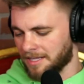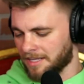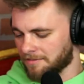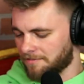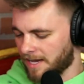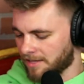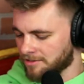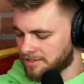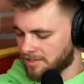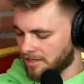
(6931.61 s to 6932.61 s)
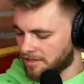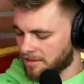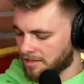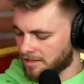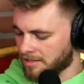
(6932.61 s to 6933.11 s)
then the father is talking
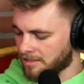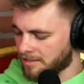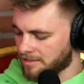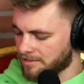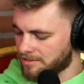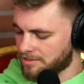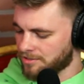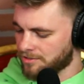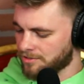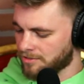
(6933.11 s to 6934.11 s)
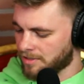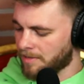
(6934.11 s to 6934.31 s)
to